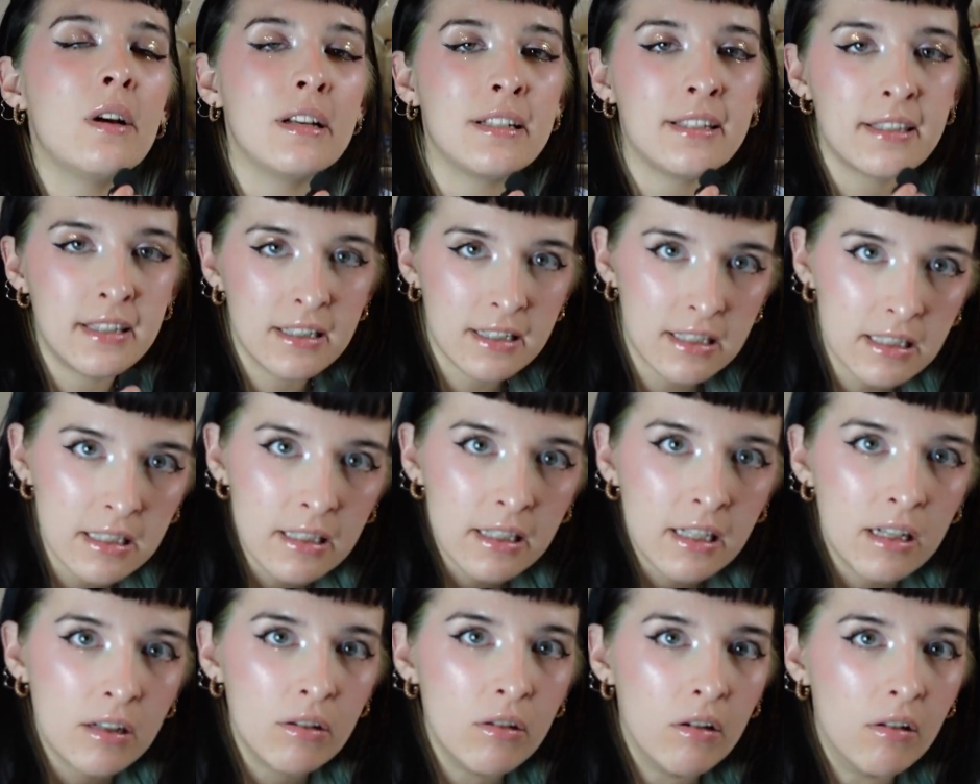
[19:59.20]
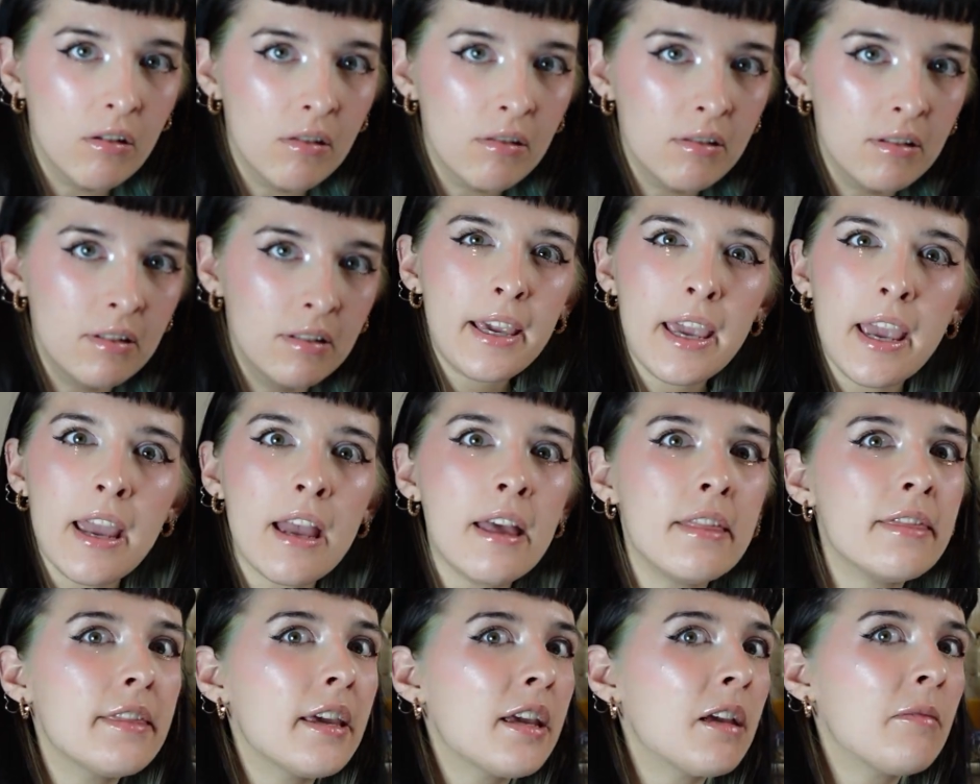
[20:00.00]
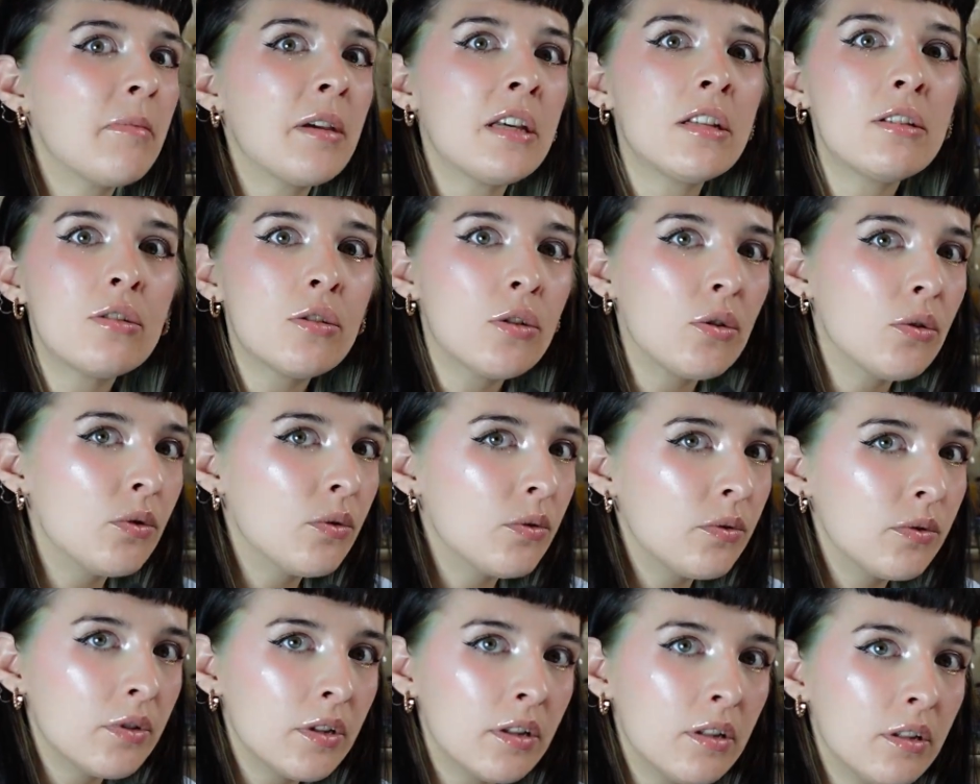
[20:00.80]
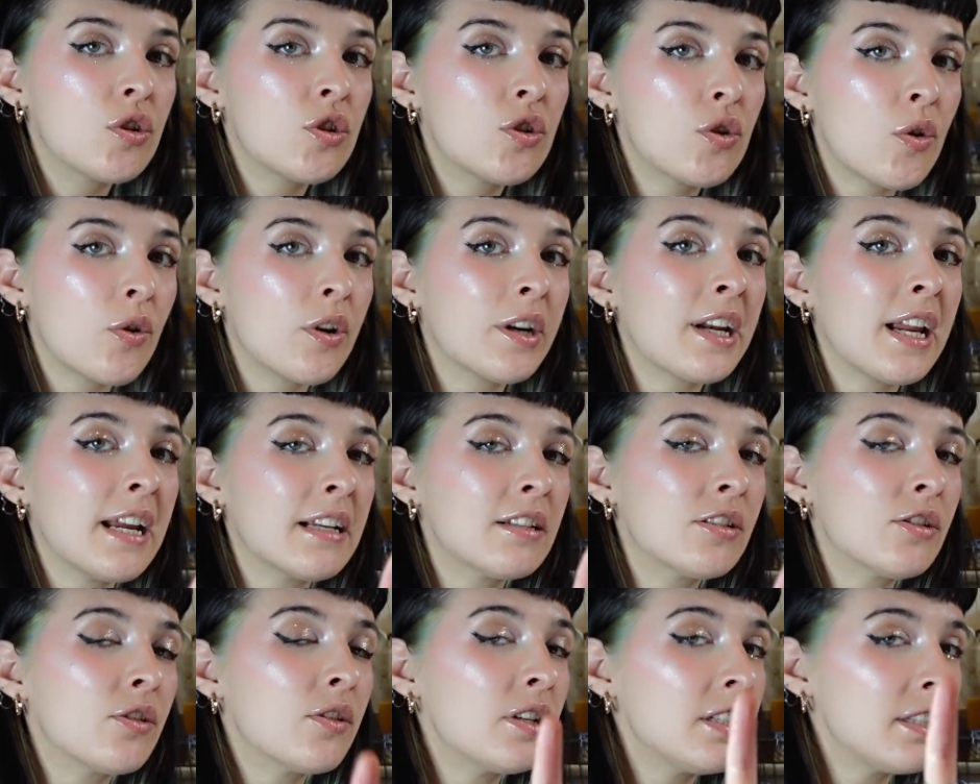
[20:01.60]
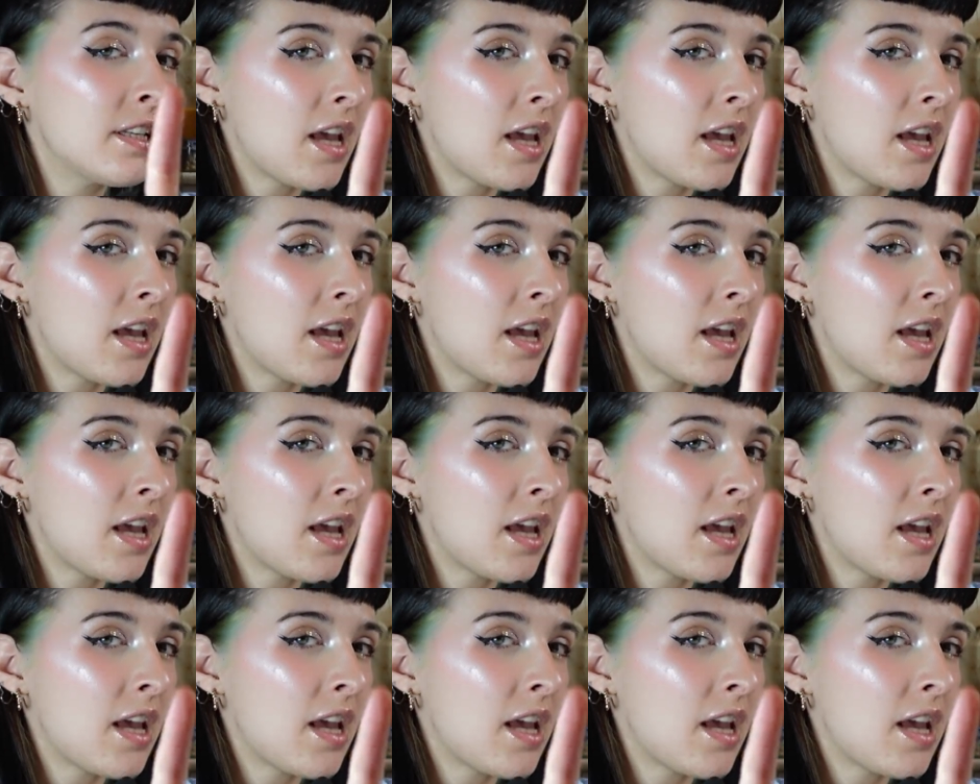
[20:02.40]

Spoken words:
is this legal? Can they be sued? Short answer is